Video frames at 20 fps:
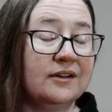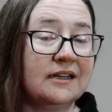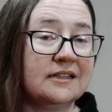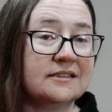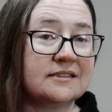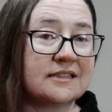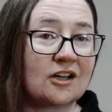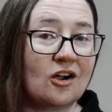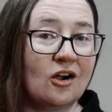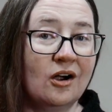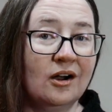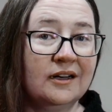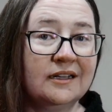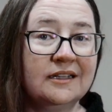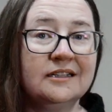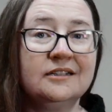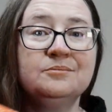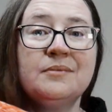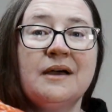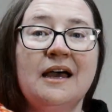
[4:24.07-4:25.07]
It is a
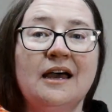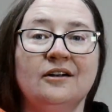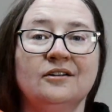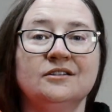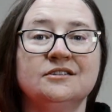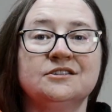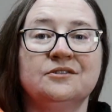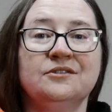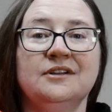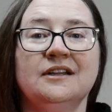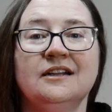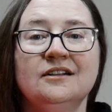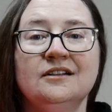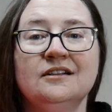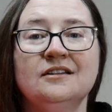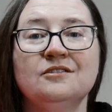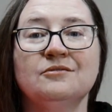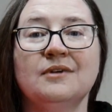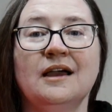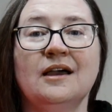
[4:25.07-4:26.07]
cardigan pattern, so knitted
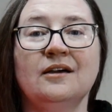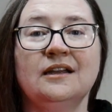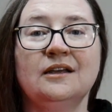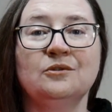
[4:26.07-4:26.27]
in the round.